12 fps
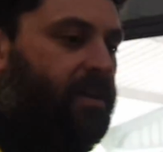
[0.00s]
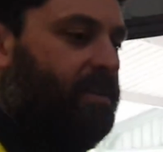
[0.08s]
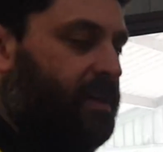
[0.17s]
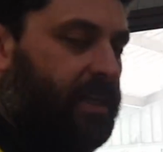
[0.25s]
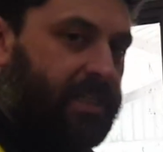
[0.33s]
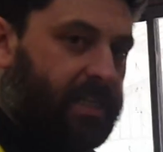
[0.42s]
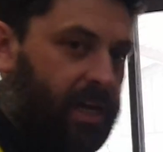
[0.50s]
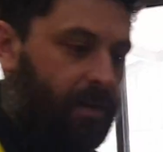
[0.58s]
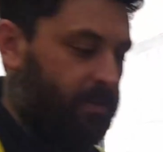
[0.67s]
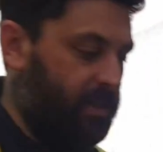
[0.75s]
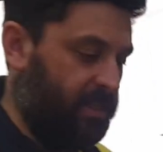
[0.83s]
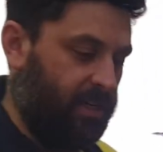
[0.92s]
these
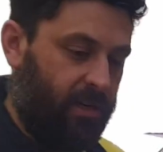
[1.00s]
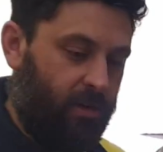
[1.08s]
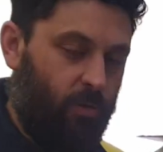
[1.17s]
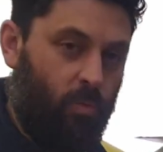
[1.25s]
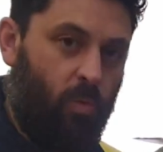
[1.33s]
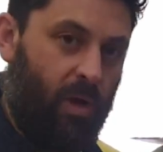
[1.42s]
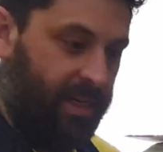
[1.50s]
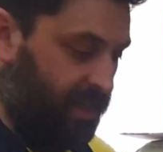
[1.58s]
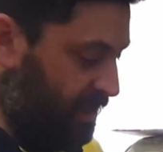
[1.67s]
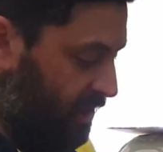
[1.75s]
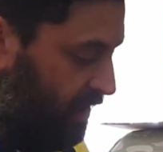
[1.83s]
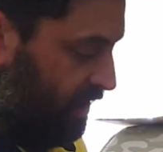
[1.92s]
covers are a one
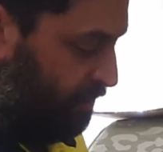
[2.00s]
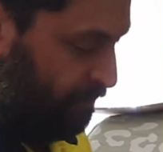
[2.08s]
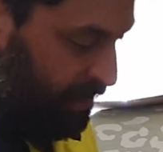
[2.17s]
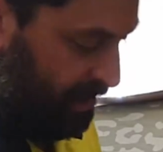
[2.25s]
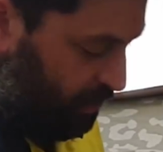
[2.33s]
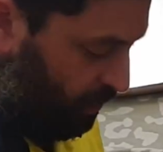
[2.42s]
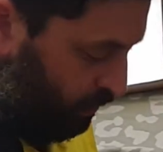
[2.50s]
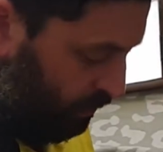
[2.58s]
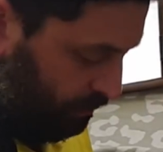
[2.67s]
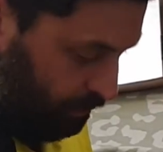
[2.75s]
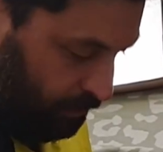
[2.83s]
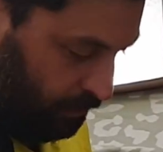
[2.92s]
size fits all,
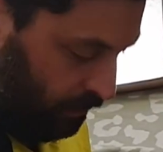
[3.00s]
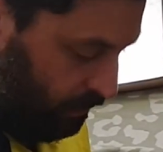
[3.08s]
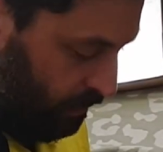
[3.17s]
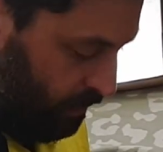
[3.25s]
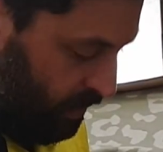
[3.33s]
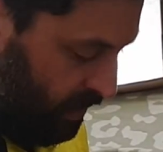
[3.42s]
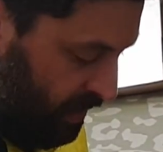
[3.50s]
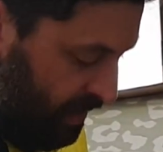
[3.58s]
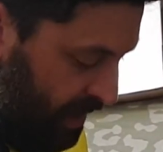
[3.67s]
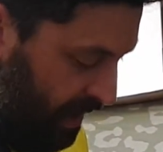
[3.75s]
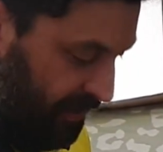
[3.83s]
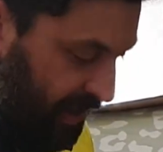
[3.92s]

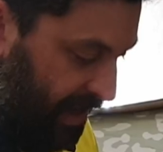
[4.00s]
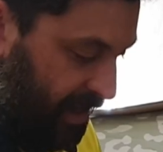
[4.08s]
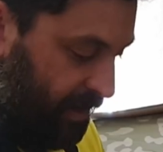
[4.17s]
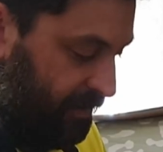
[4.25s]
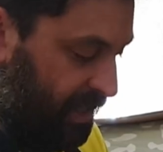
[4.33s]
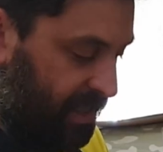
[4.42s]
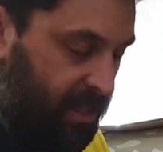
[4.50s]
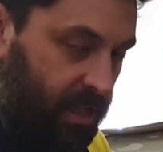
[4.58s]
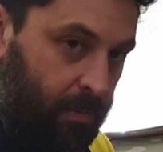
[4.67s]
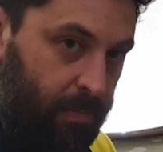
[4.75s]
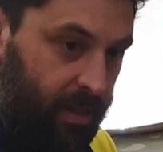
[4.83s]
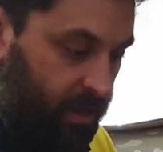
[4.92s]
and that gives us the
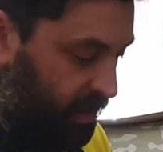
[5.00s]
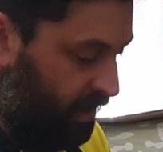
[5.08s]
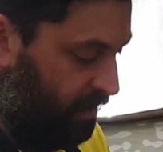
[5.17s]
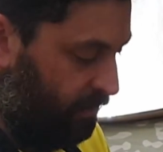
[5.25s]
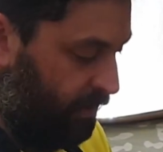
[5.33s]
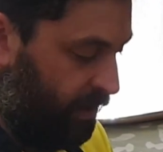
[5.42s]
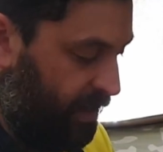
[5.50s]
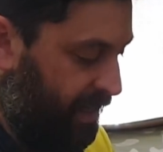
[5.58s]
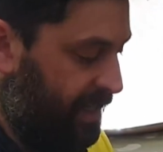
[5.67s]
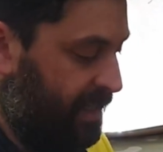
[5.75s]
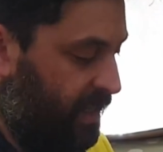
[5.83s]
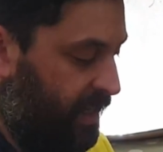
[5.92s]
ability to very
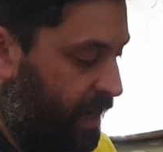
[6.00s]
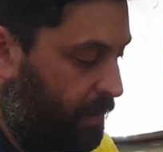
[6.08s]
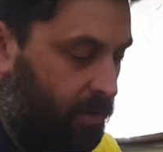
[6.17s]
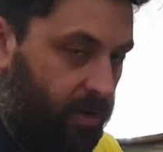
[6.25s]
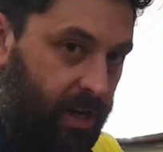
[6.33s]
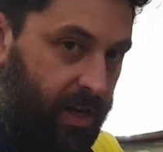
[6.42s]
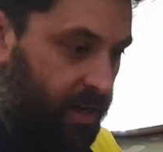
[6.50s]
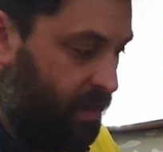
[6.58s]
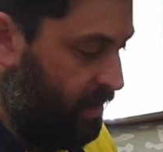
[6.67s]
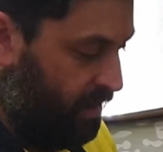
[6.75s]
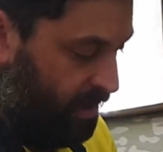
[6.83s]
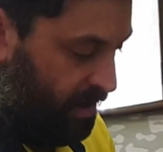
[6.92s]
easily upgrade
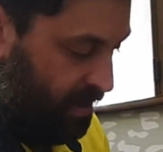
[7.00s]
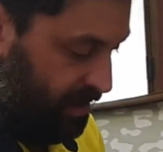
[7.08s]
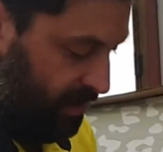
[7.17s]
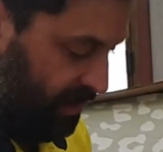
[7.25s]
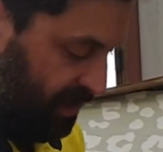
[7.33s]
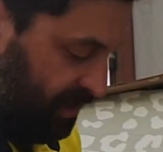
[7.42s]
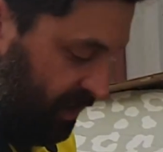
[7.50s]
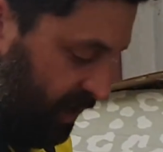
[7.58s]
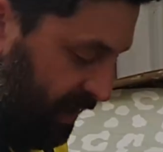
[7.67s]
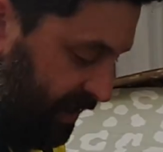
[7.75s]
to this side